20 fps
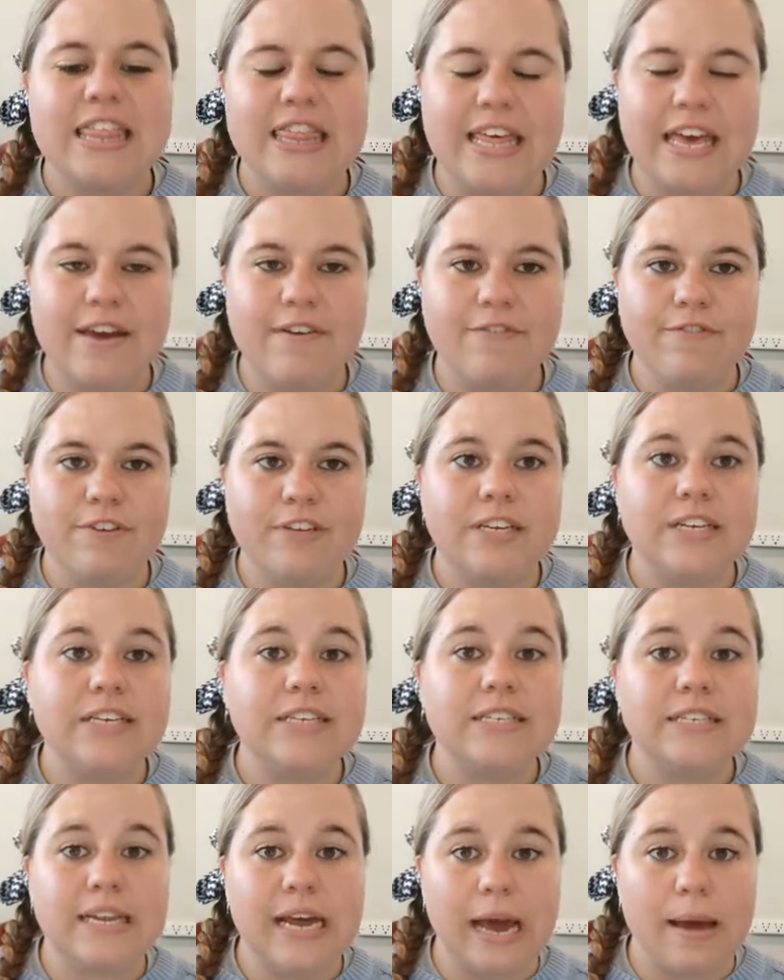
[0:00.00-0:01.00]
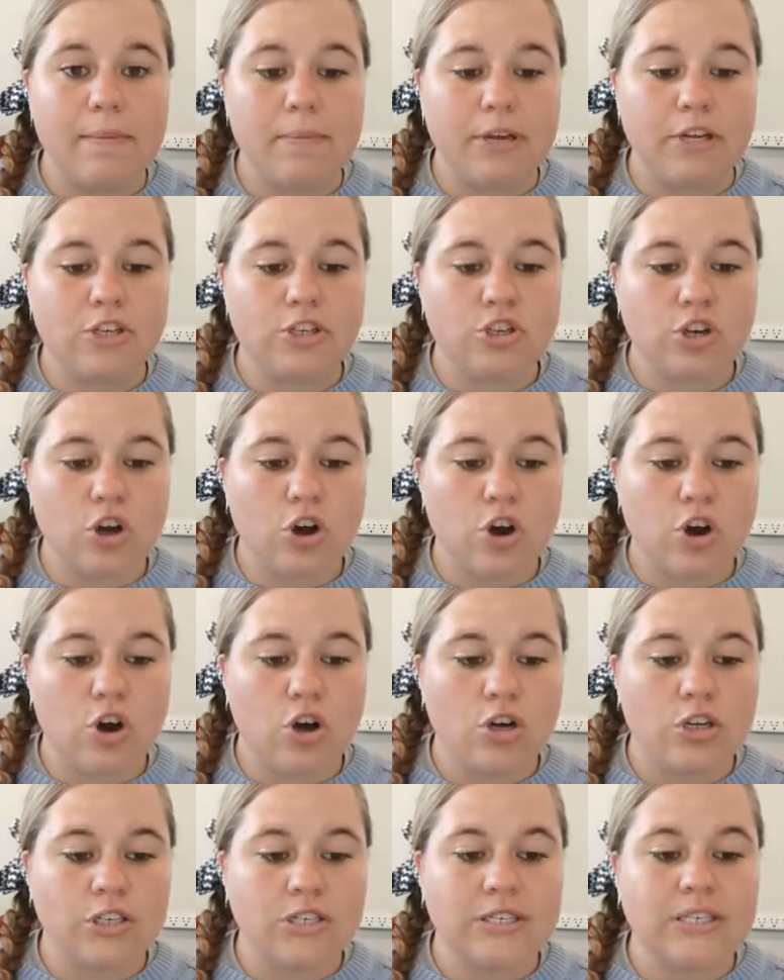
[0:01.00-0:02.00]
theft, damaged
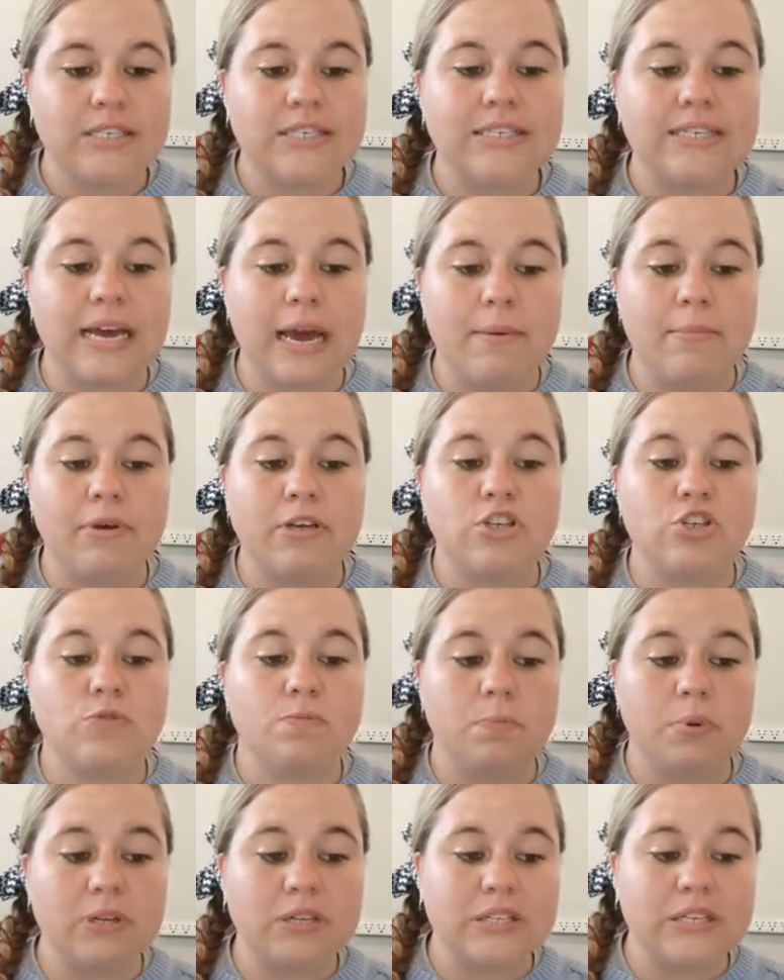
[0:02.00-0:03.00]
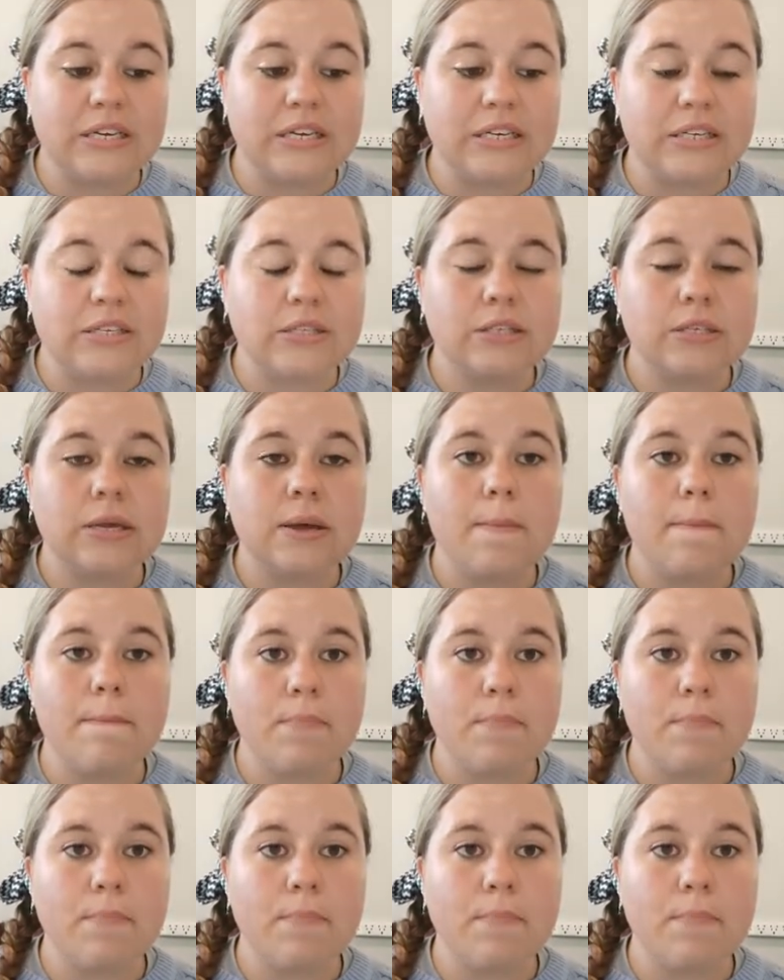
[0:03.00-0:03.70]
cars, damaged buildings,